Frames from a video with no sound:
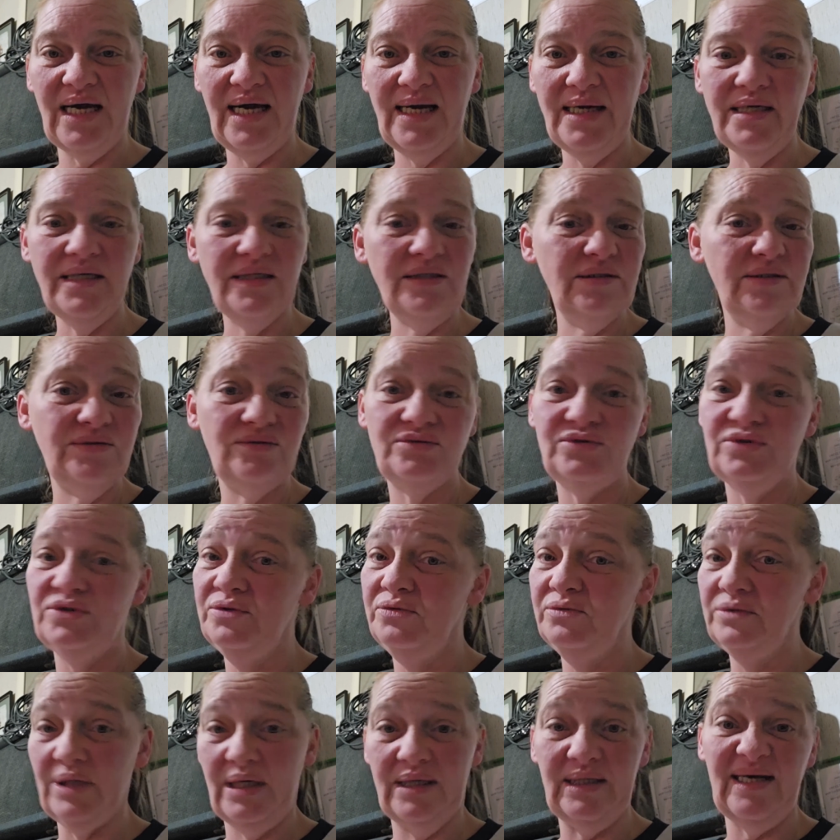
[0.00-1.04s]
I
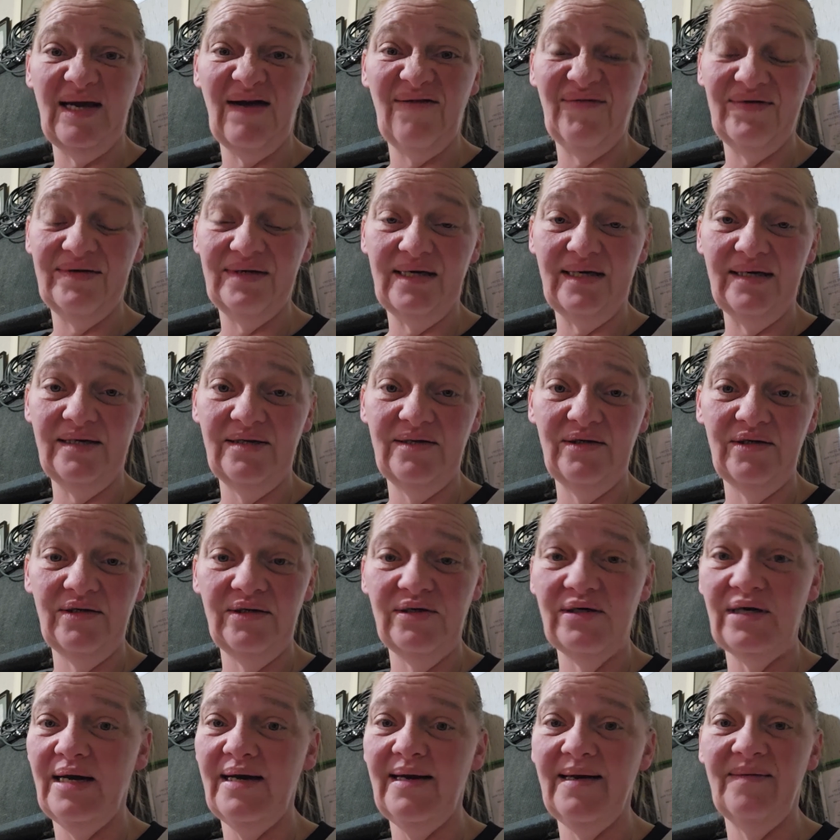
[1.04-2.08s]
do not have an
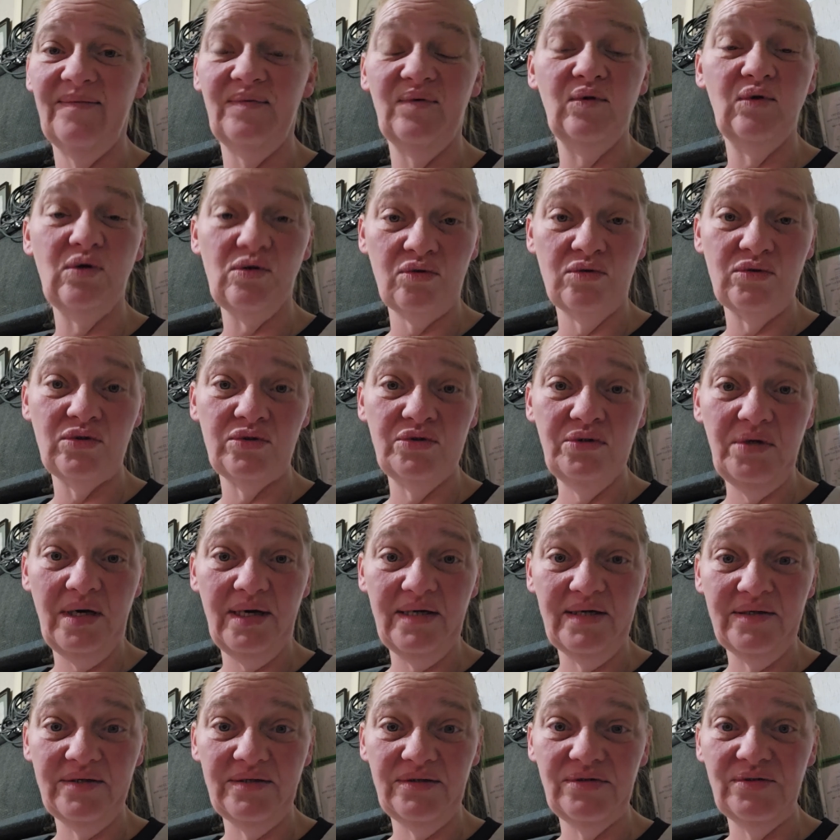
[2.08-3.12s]
editor. I have no clue
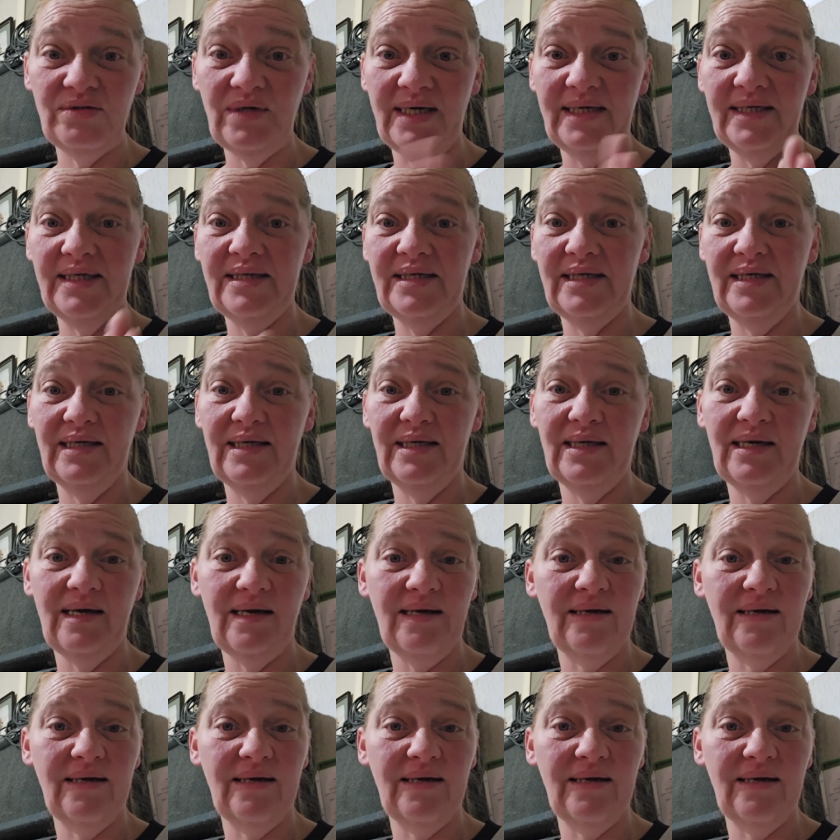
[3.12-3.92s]
how to do editing.